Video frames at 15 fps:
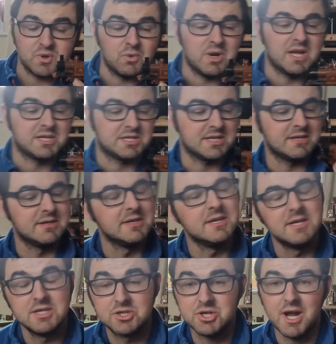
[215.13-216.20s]
Well, actually,
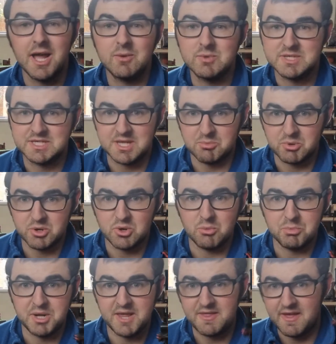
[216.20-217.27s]
Triang was a separate
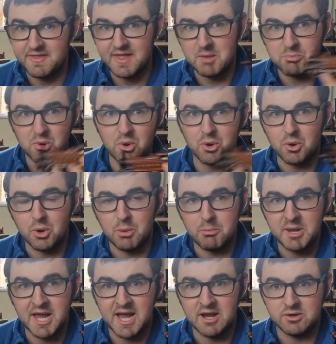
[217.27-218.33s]
company. Then they bought
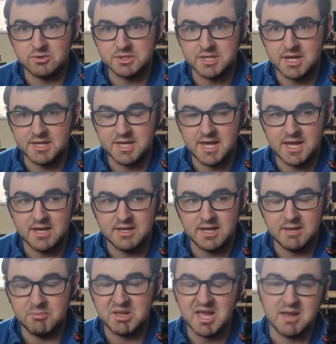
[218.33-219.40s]
Hornby out, and then
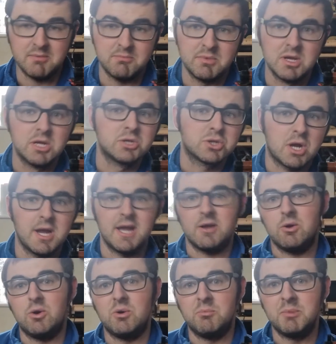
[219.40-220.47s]
it became Triang
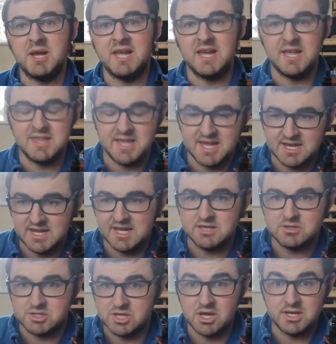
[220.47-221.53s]
Hornby, and then
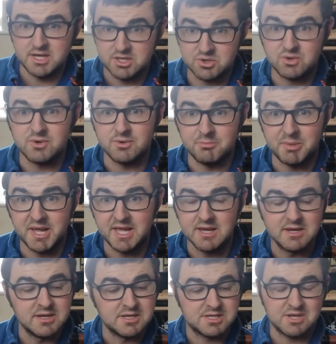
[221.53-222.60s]
it turned into Hornby.
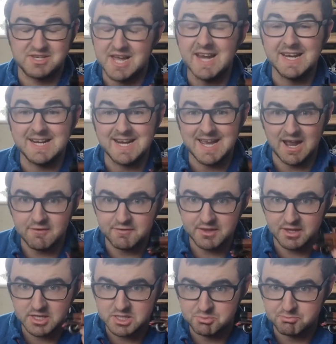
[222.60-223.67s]
So technically,
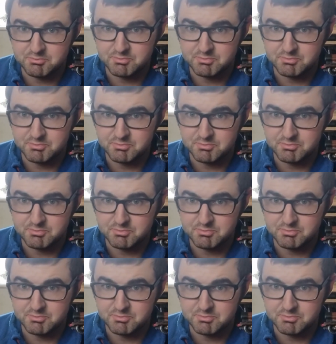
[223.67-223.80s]
everything